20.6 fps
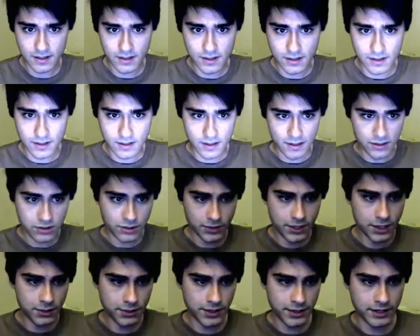So
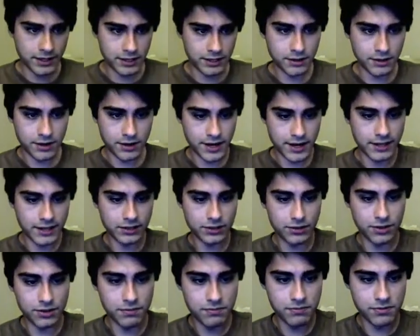here, okay, so
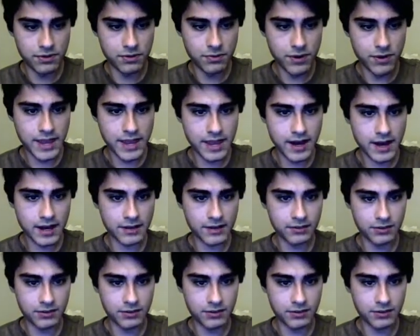the way that I do